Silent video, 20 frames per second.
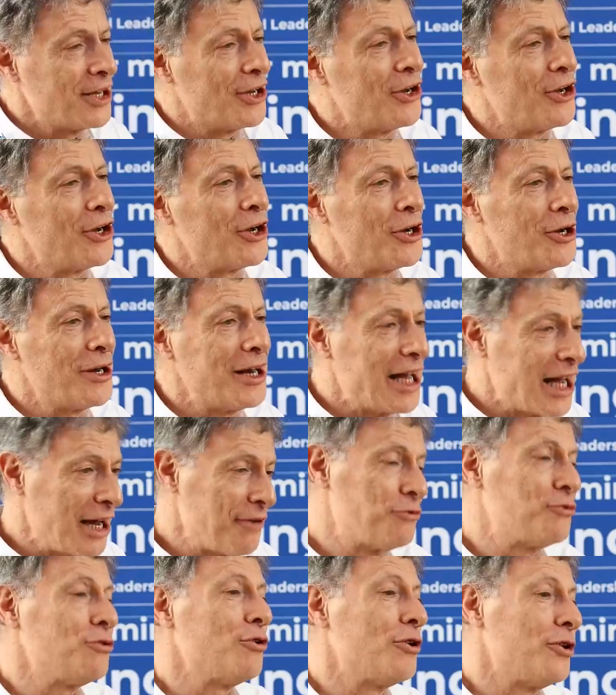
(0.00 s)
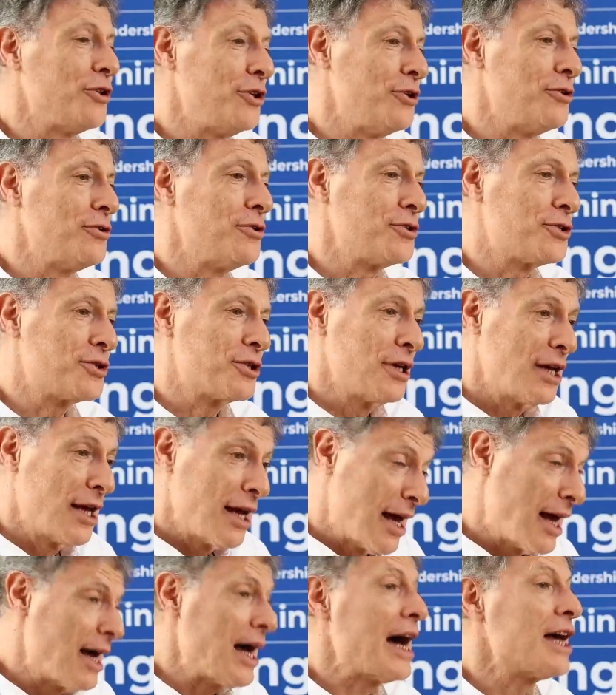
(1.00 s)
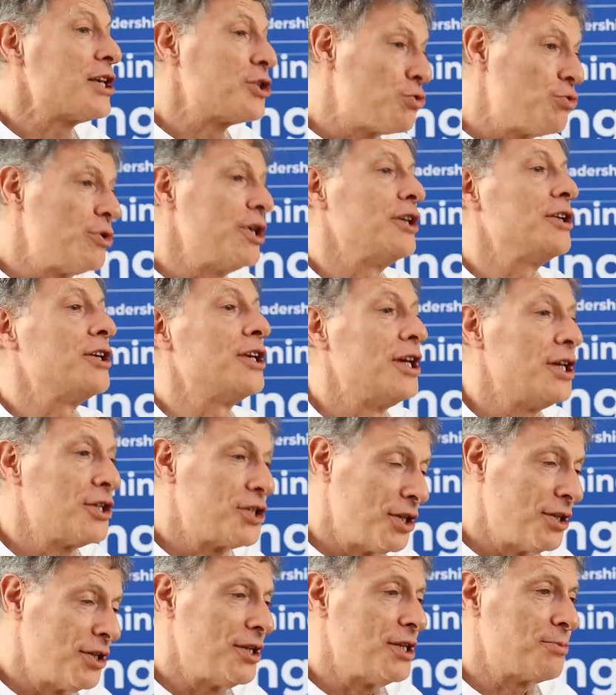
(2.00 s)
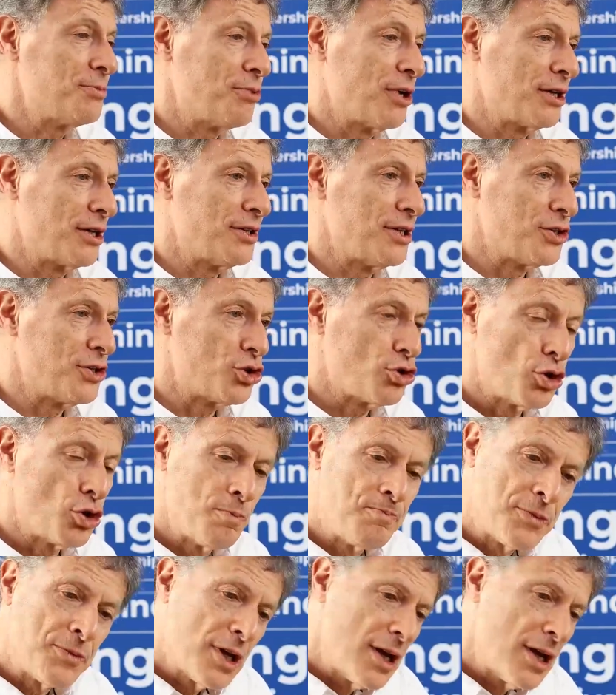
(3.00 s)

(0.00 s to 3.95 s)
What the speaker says: life to our years as we engage in this practice. So